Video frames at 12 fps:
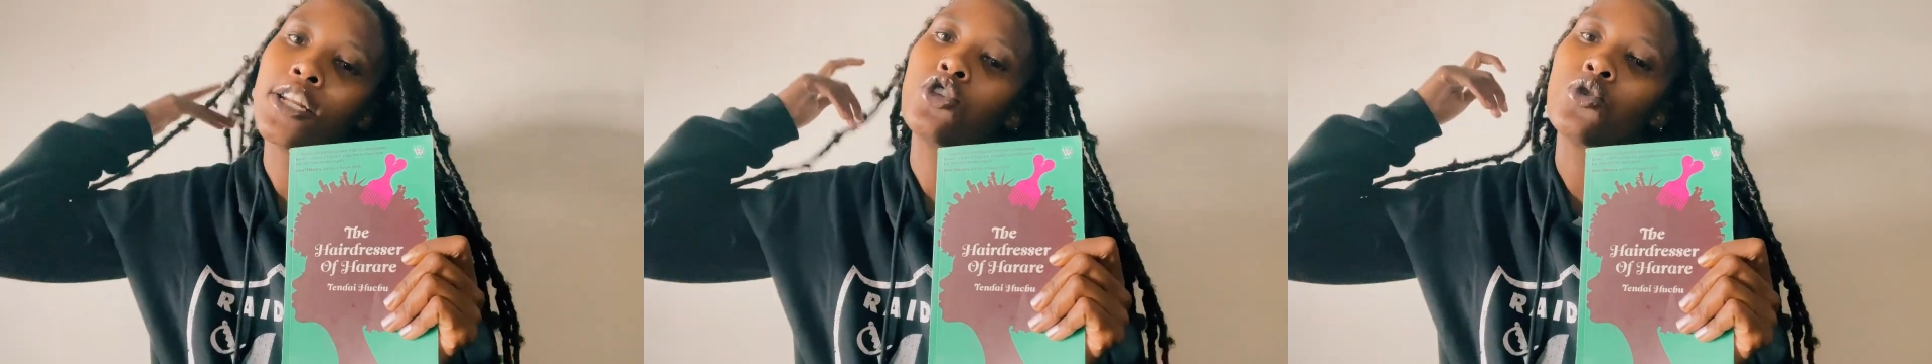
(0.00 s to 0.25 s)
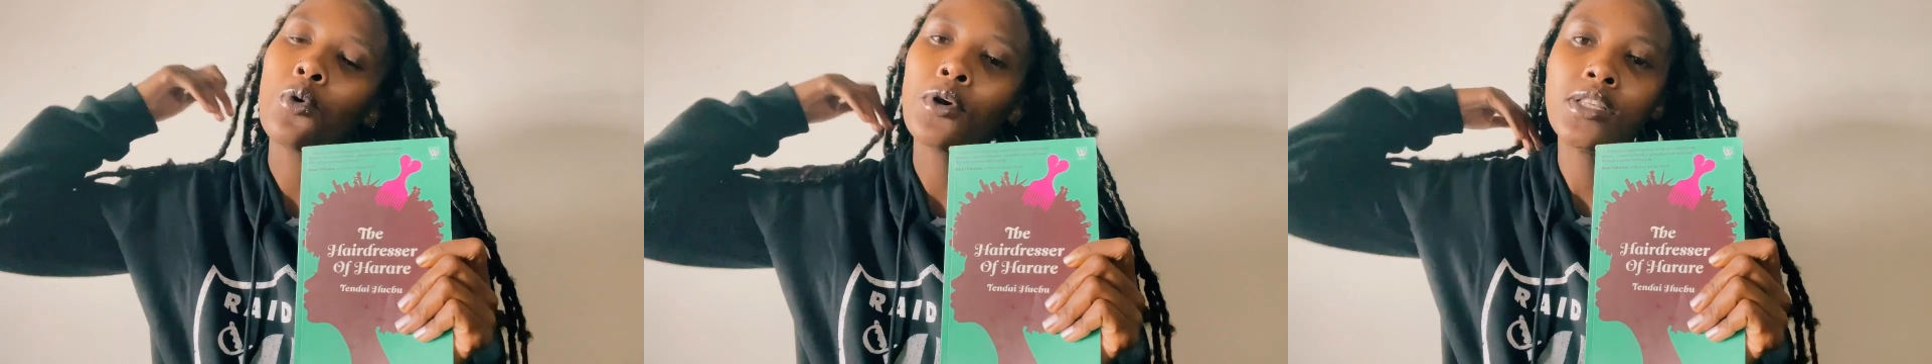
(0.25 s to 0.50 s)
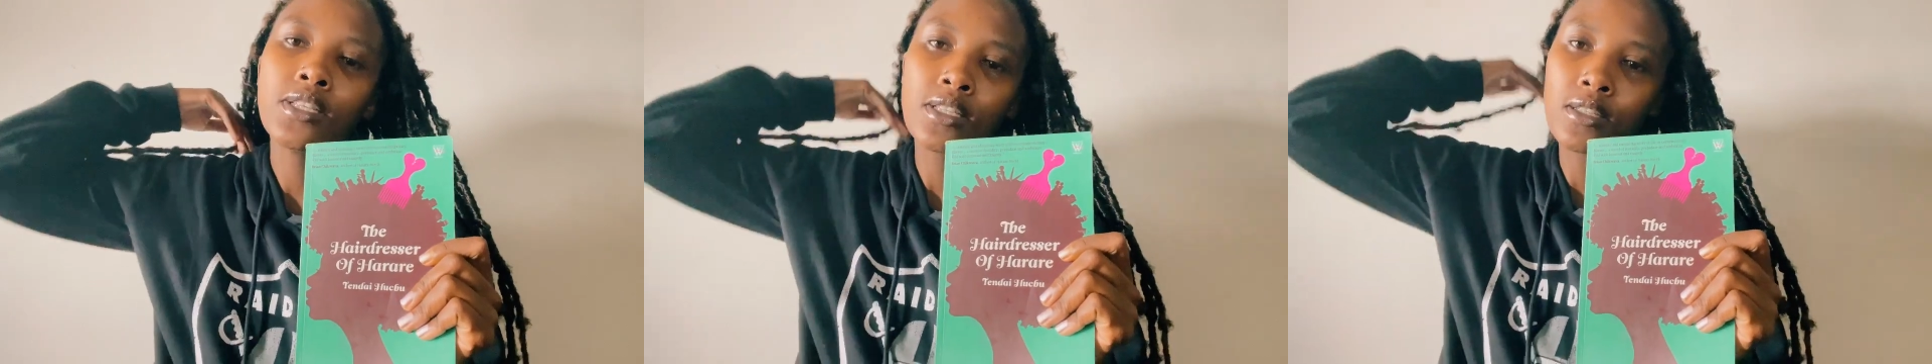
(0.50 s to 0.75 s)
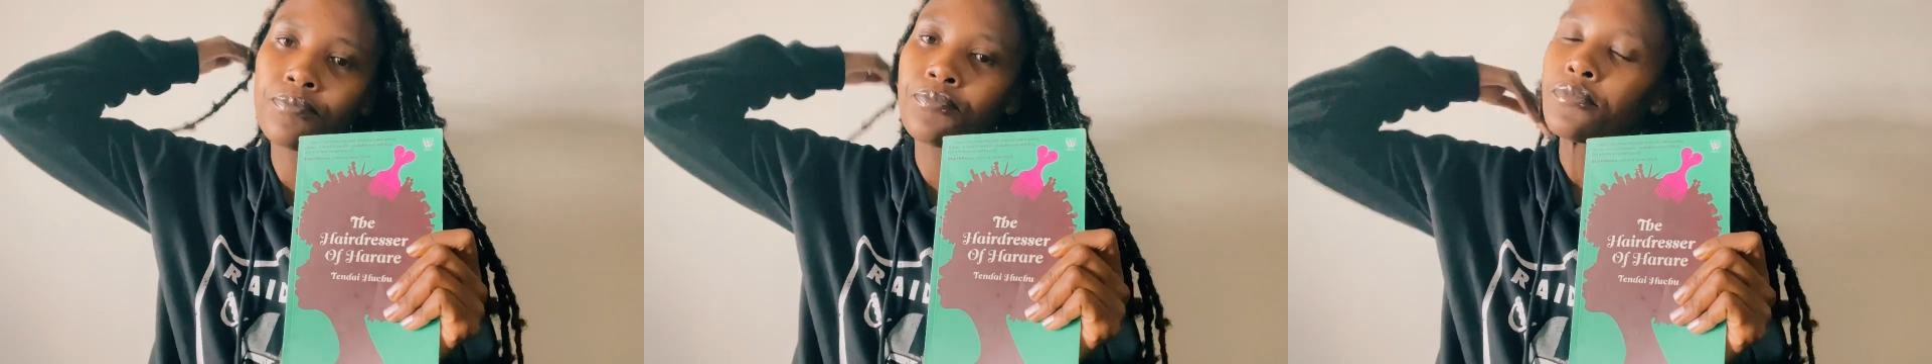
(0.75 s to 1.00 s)

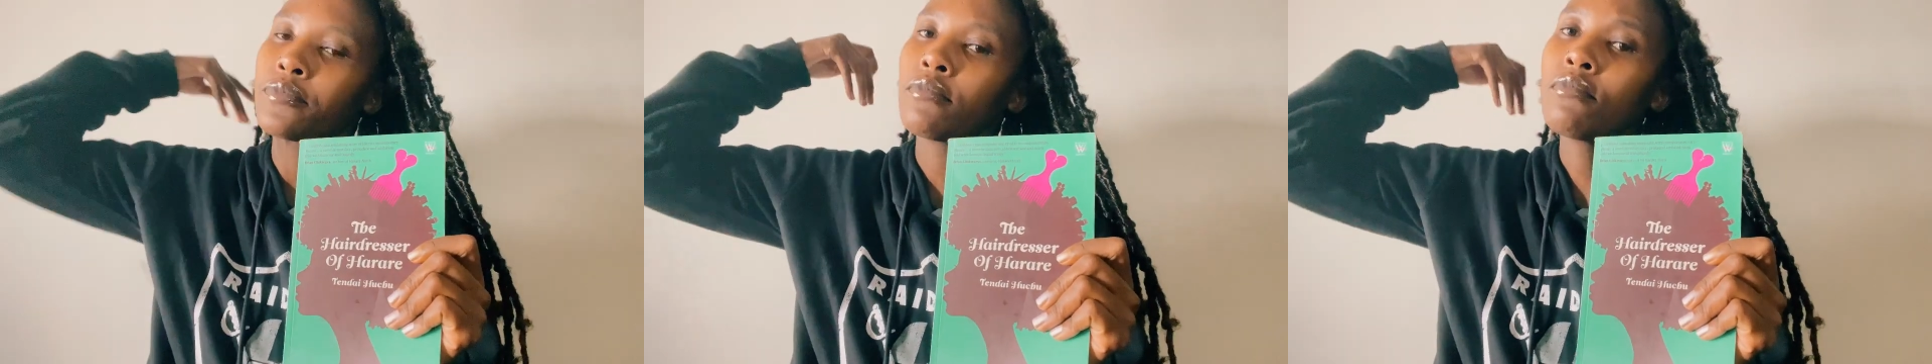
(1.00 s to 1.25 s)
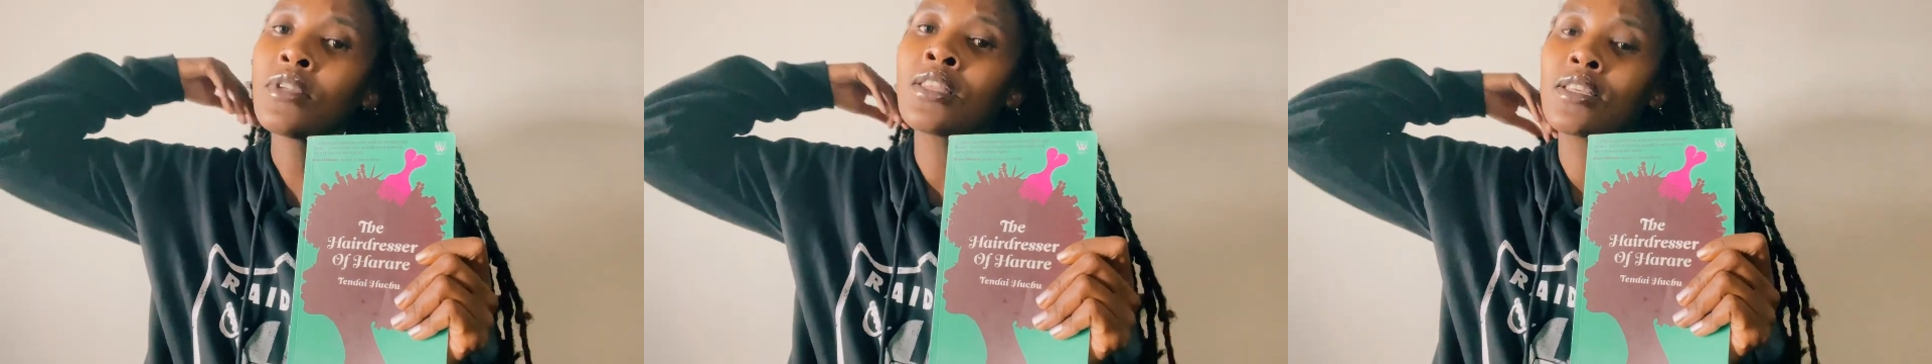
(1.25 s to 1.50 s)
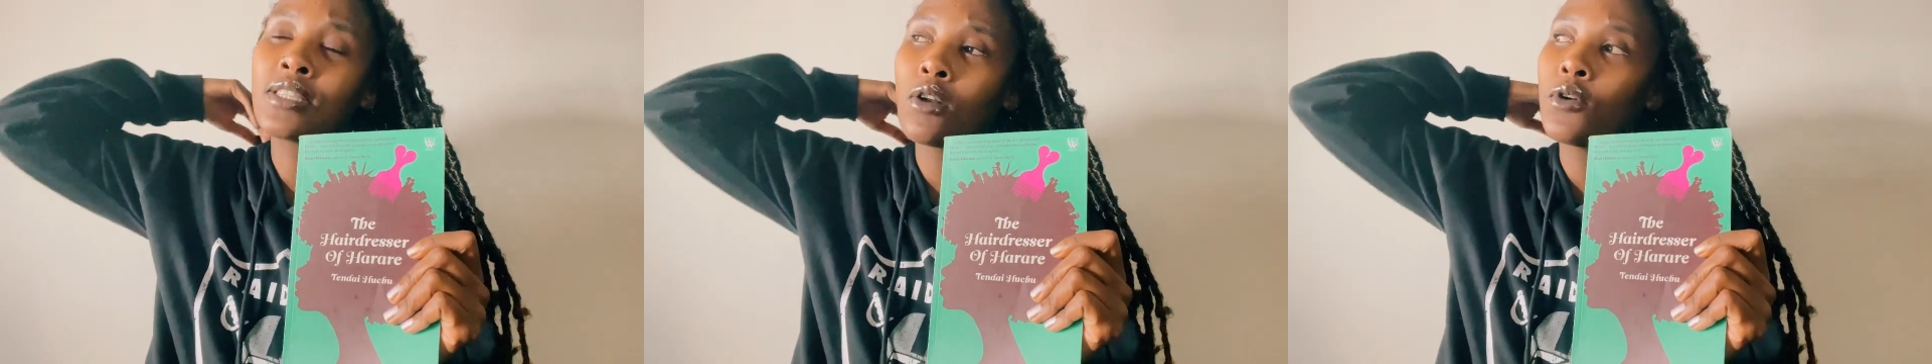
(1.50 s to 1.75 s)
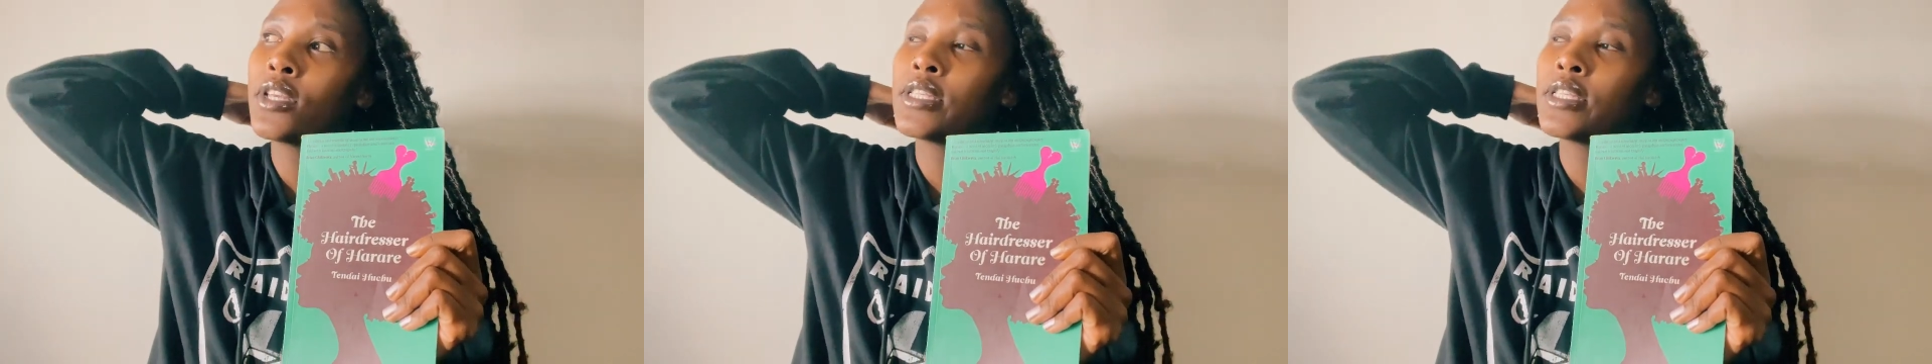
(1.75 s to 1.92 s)
joins the salon